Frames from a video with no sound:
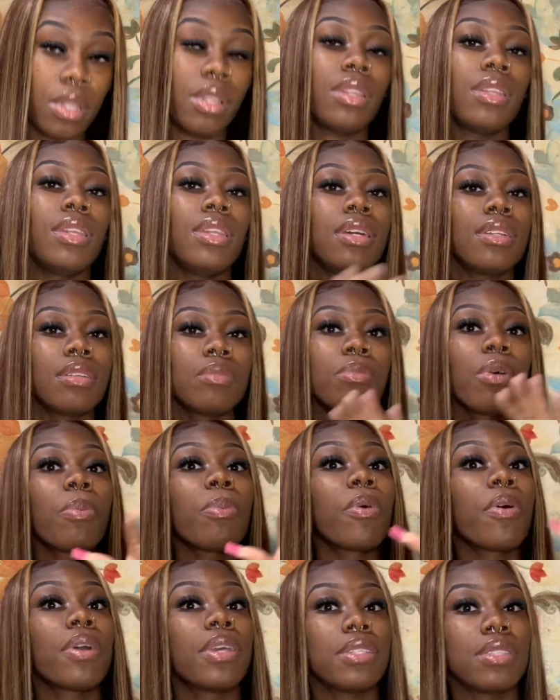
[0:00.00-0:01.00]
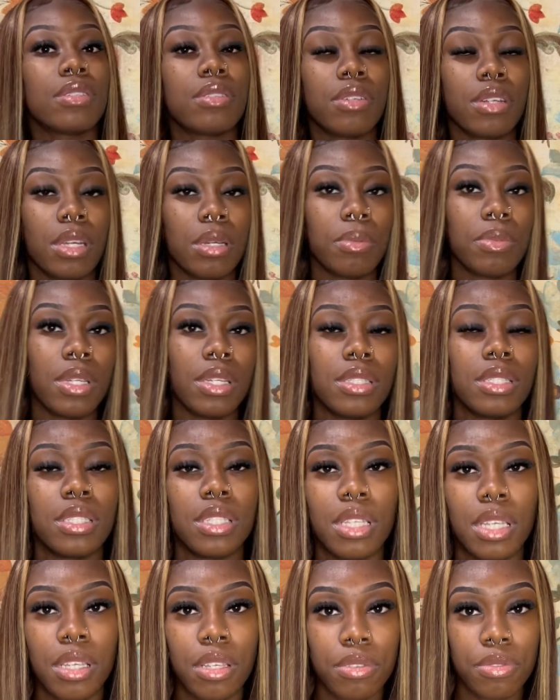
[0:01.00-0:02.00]
look them up on Instagram and
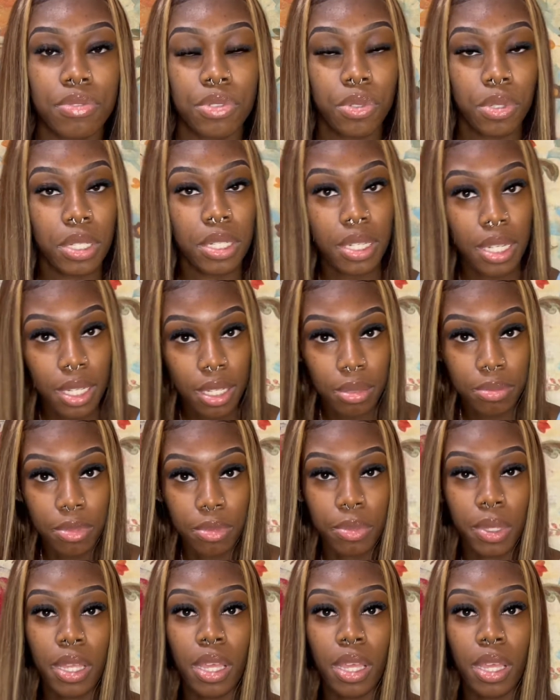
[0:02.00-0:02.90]
see if you can DM them.